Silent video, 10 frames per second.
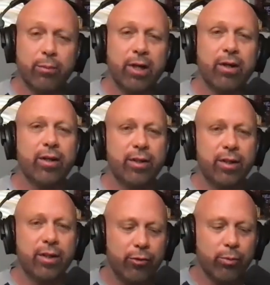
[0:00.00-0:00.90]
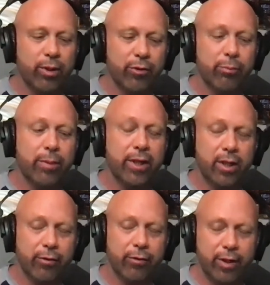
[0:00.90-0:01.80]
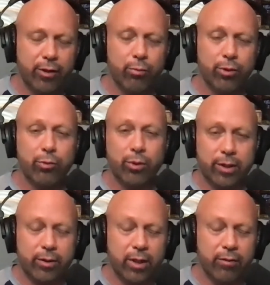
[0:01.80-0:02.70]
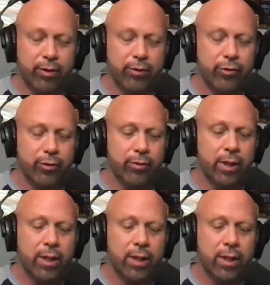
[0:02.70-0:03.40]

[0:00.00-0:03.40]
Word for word: about yeah. as well as many other things which we'll delve into